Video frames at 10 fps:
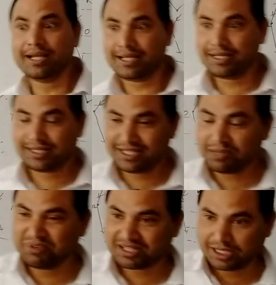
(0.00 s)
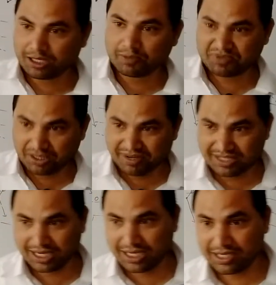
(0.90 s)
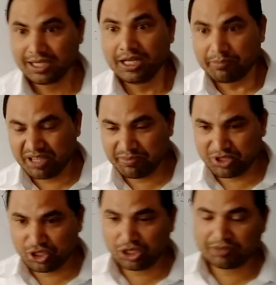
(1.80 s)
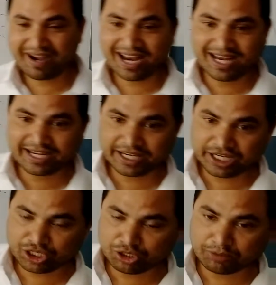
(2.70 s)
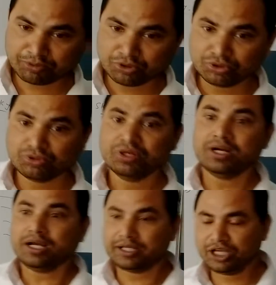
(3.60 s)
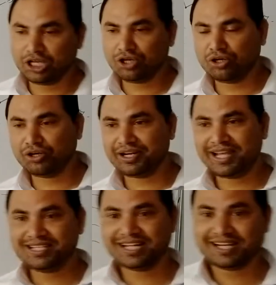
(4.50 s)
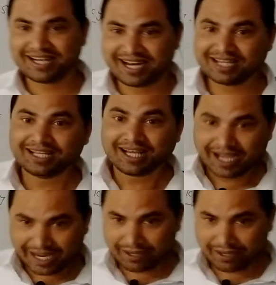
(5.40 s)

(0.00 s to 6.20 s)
It is a mixture of 7 color: VIBGYOR, violet, indigo, blue, yellow, orange and red.